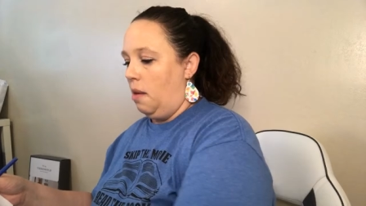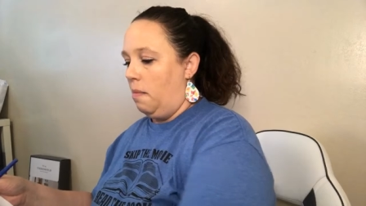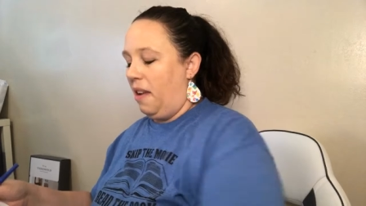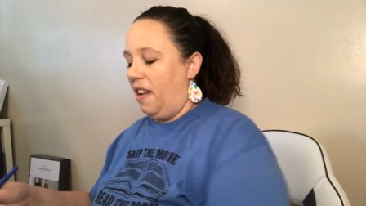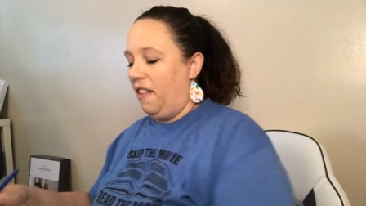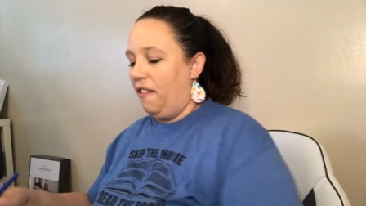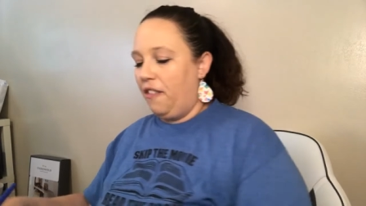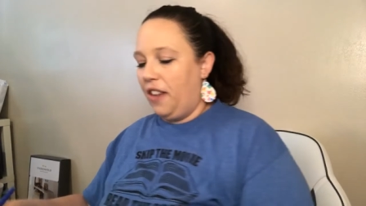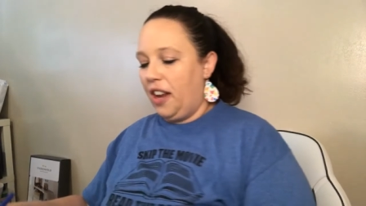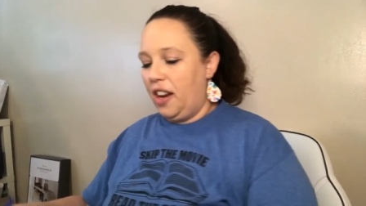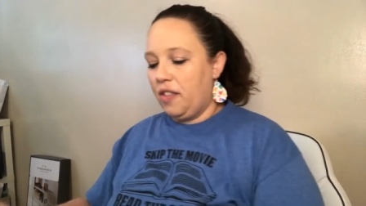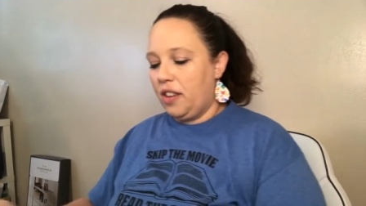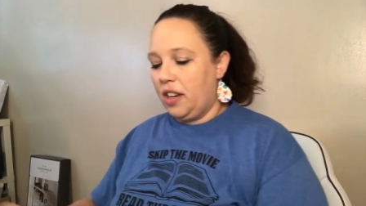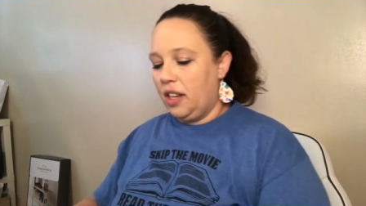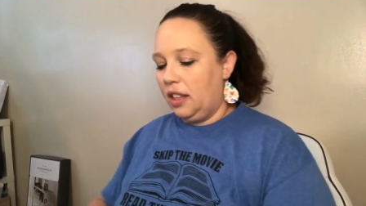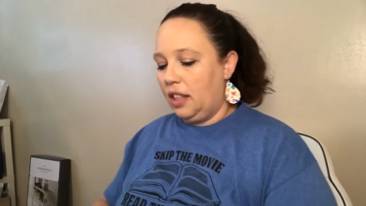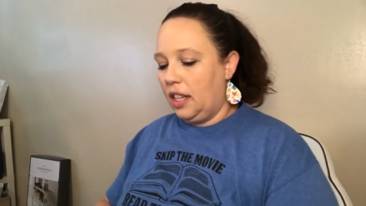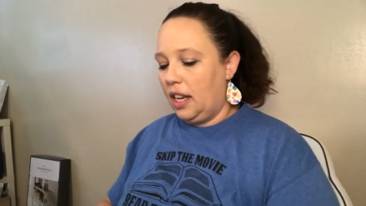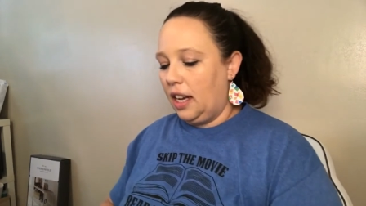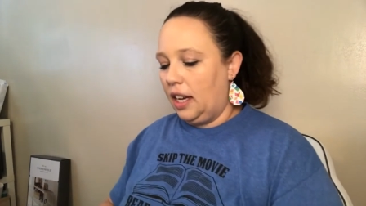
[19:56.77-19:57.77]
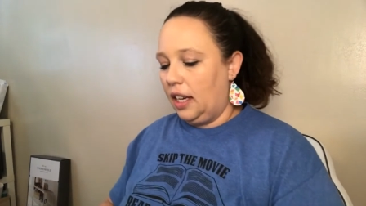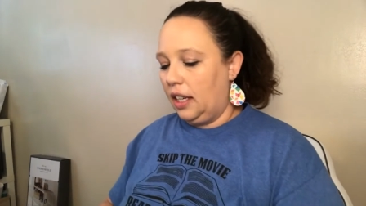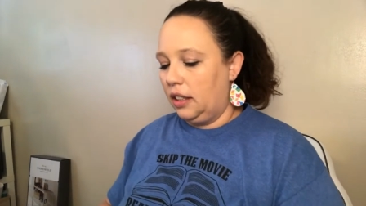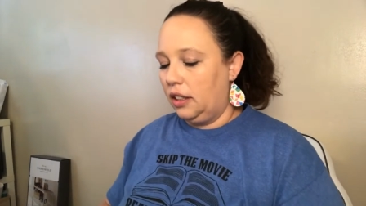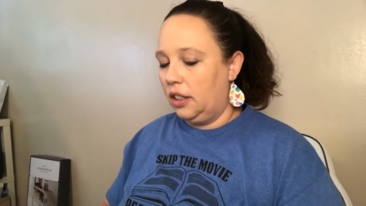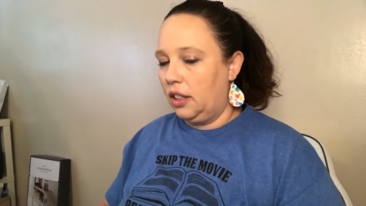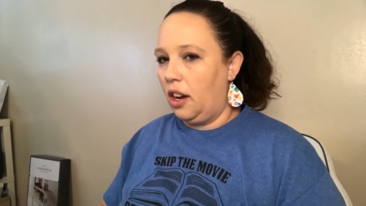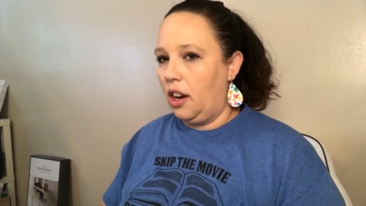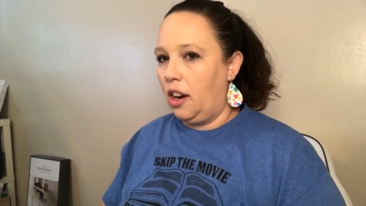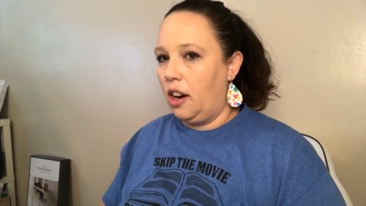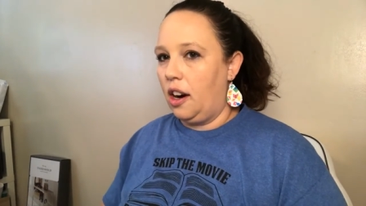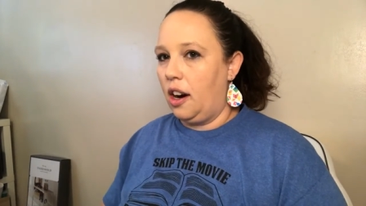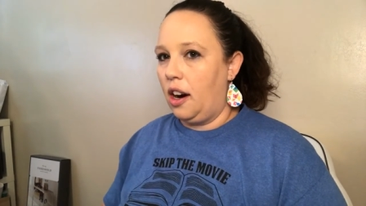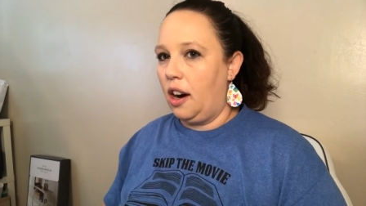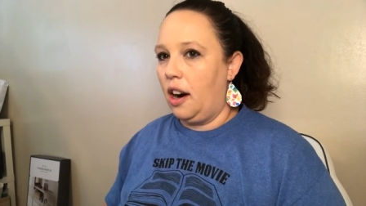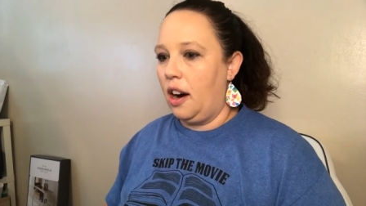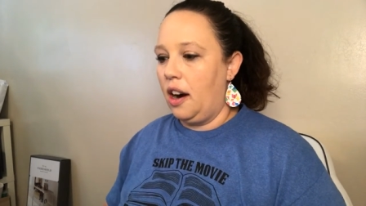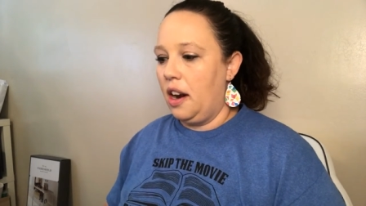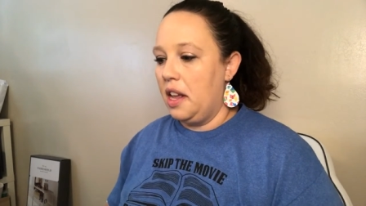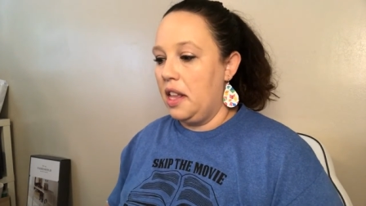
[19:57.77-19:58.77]
My favorite lines
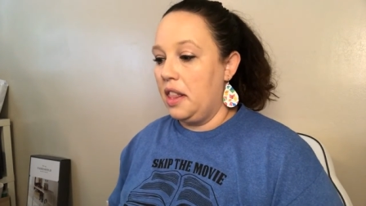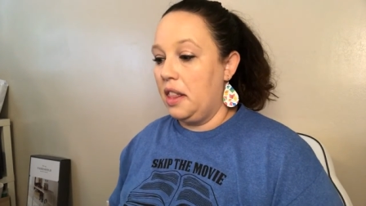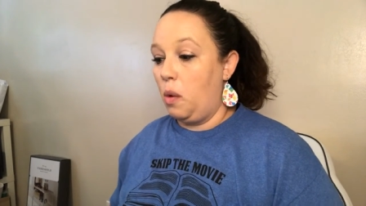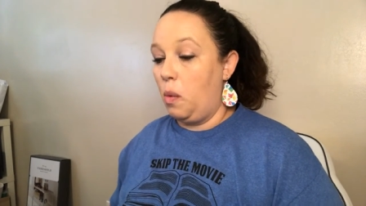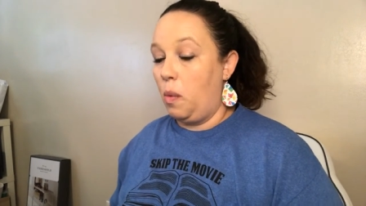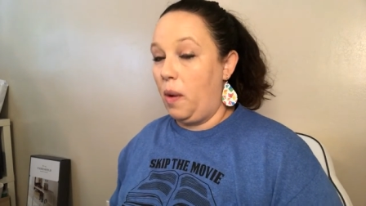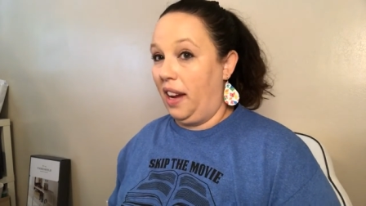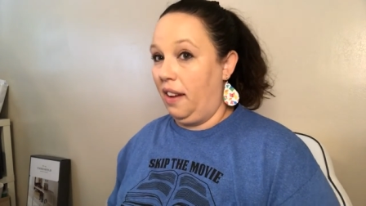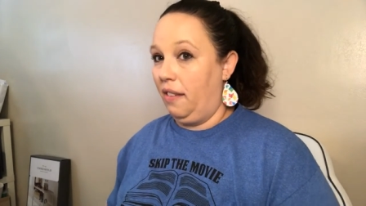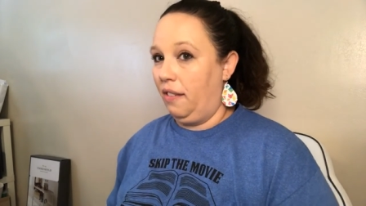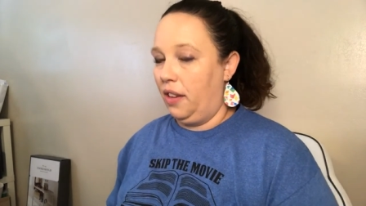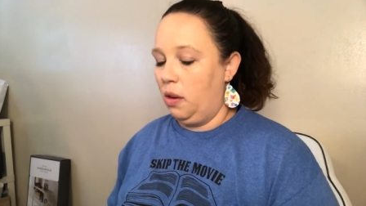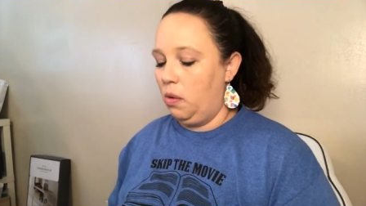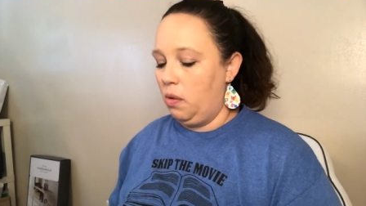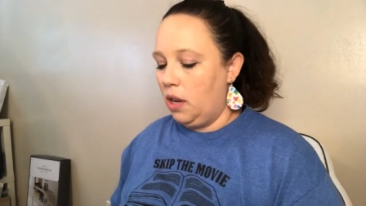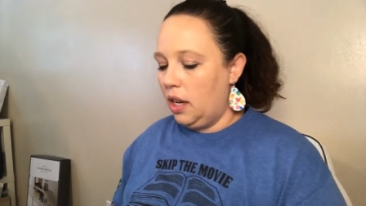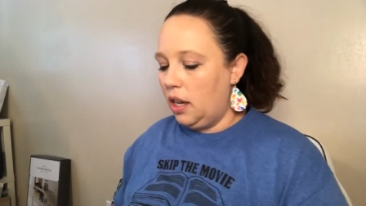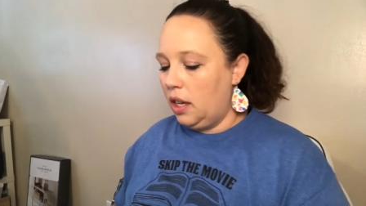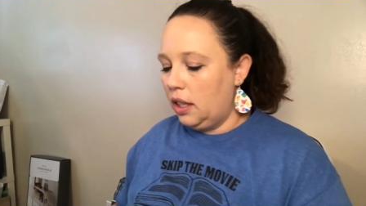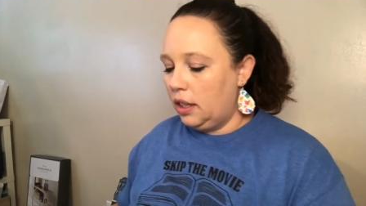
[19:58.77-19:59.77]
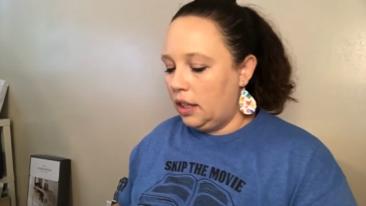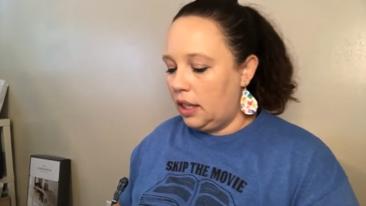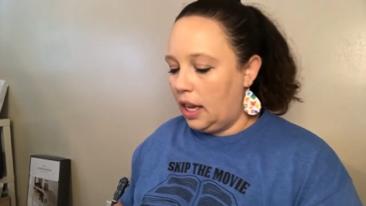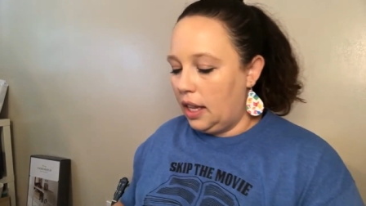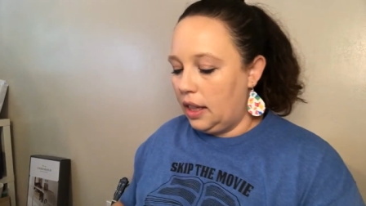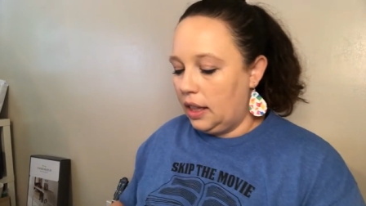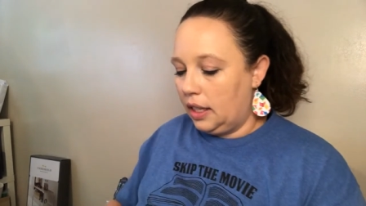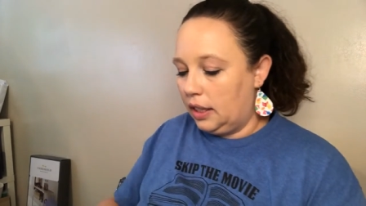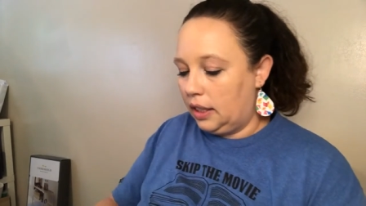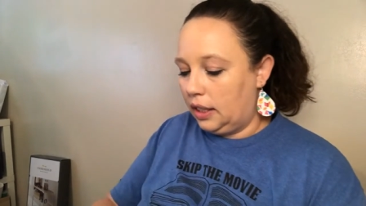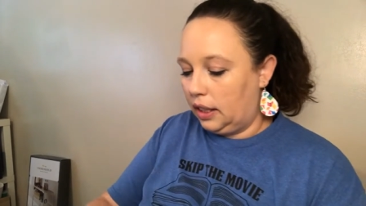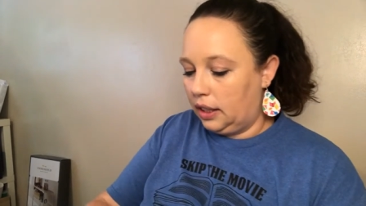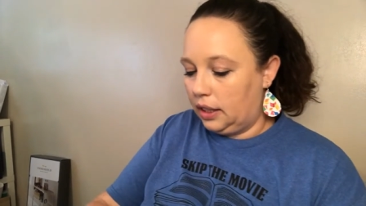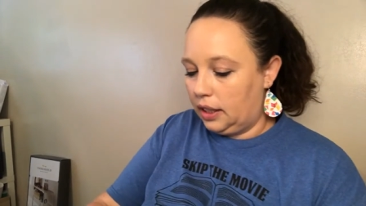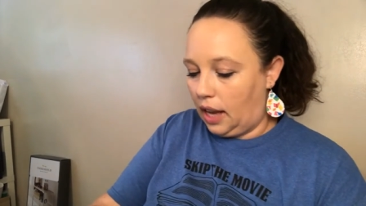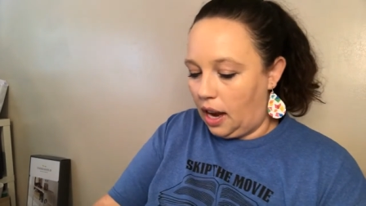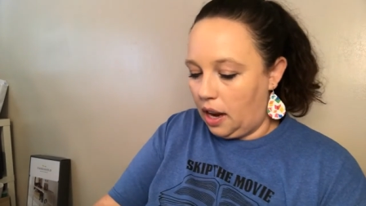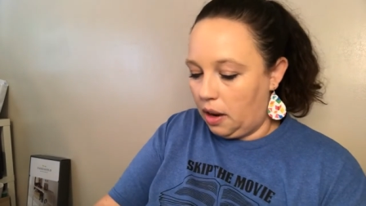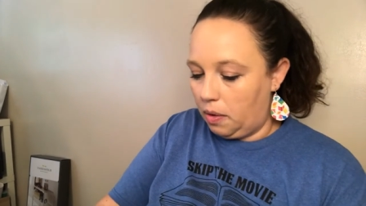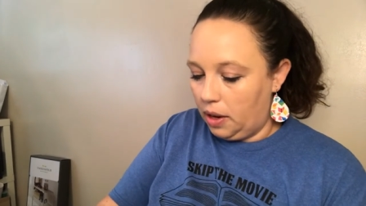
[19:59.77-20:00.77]
are the wavy ones and the
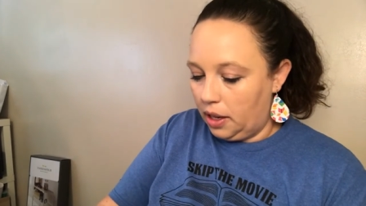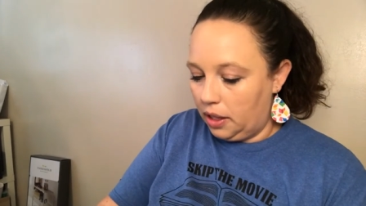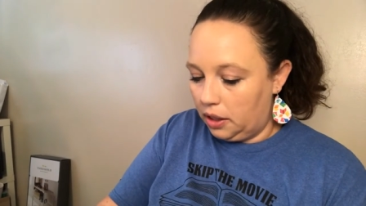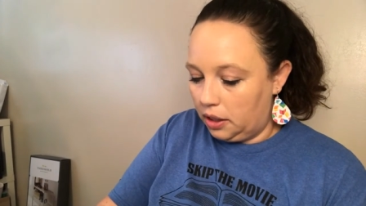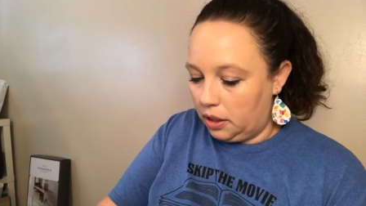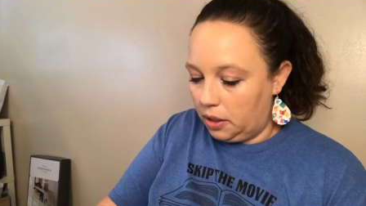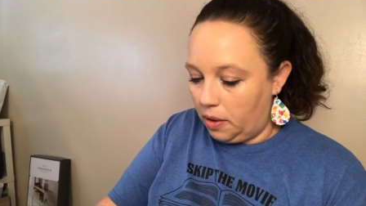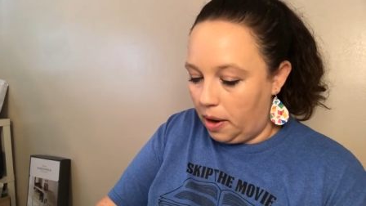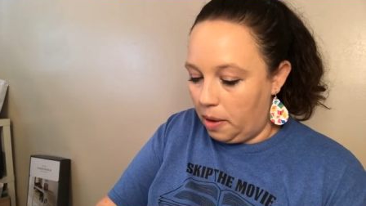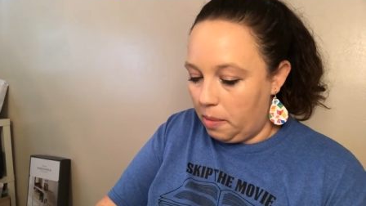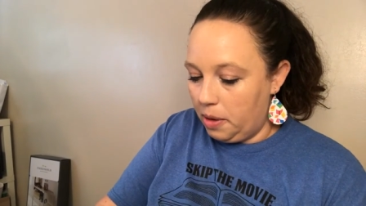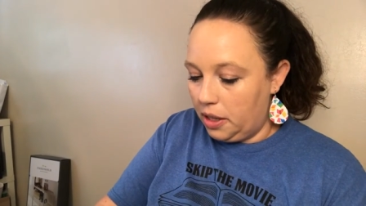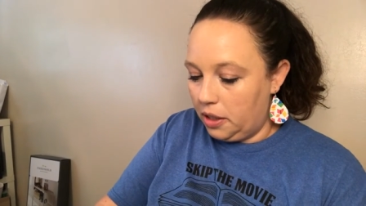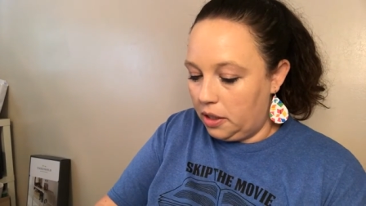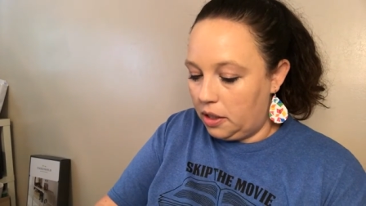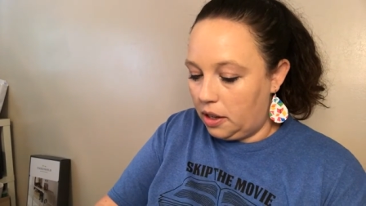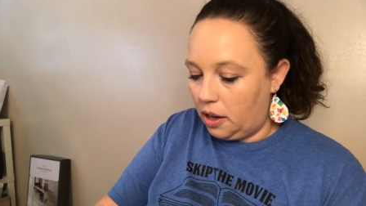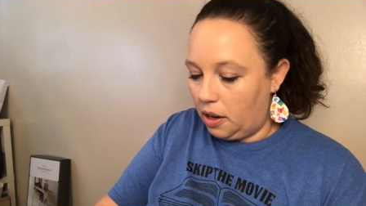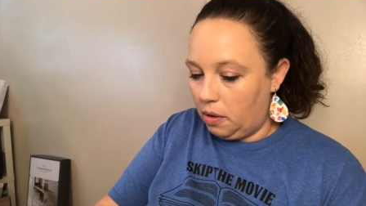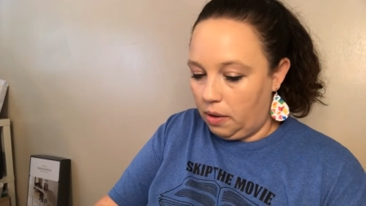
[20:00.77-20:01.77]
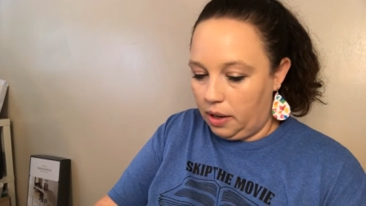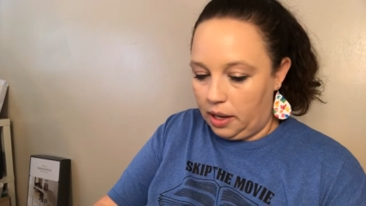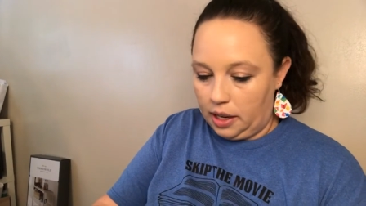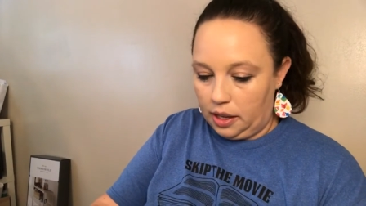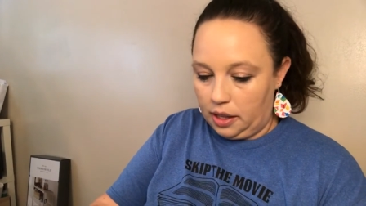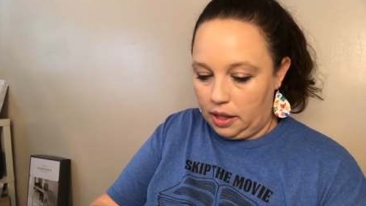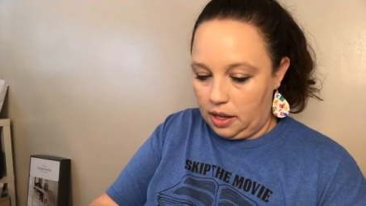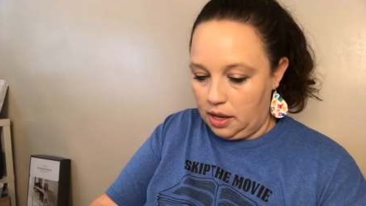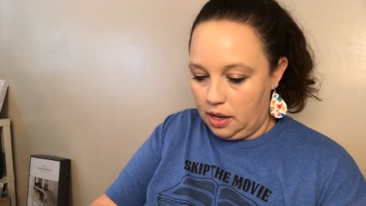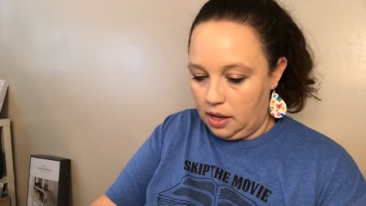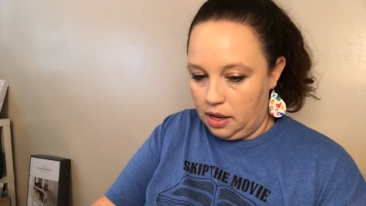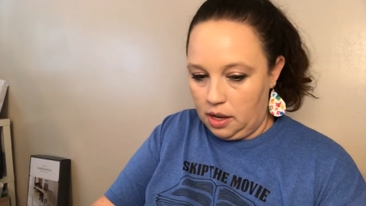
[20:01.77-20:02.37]
zigzag ones. So I'm gonna start with,